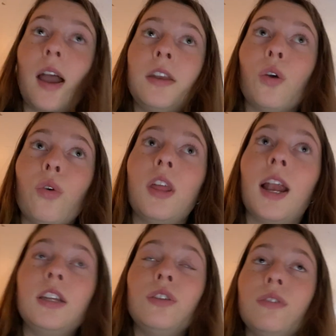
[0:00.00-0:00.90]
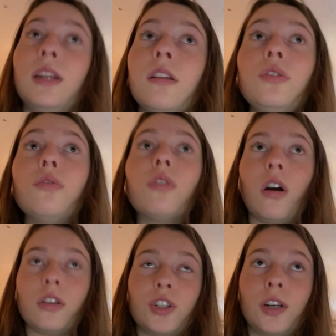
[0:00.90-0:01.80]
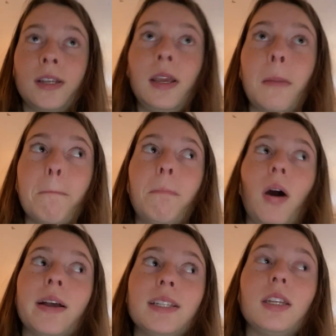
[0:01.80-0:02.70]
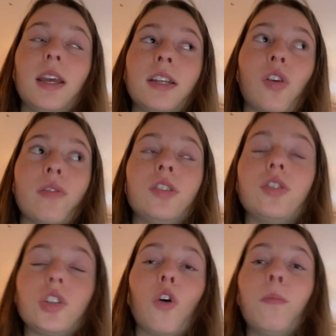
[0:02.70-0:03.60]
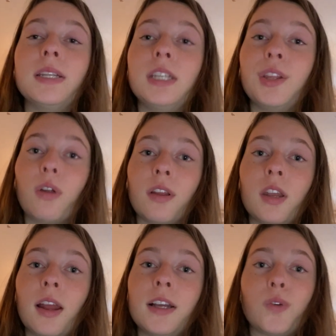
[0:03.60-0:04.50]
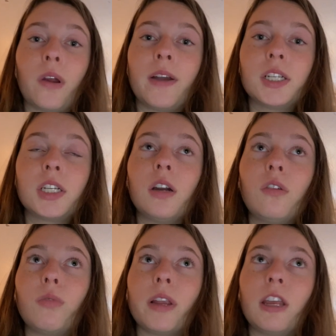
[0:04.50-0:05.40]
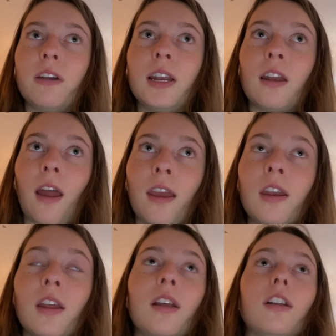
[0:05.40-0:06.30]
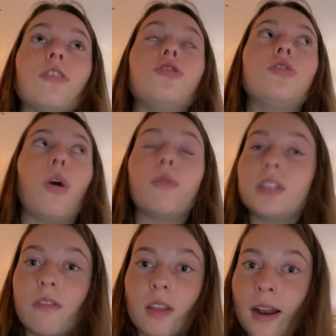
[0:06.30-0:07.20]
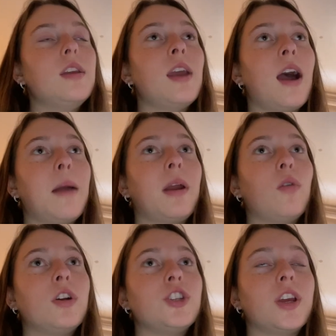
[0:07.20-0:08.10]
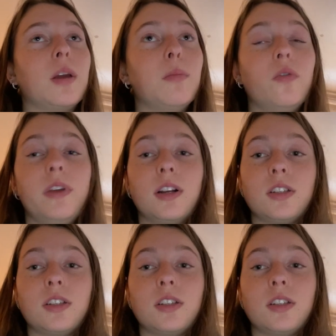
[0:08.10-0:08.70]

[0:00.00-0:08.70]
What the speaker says: I know that I do need to do laundry, but it's always so busy throughout the day. So I like to go really late at night because no one's ever there. Yeah, I might watch like a movie or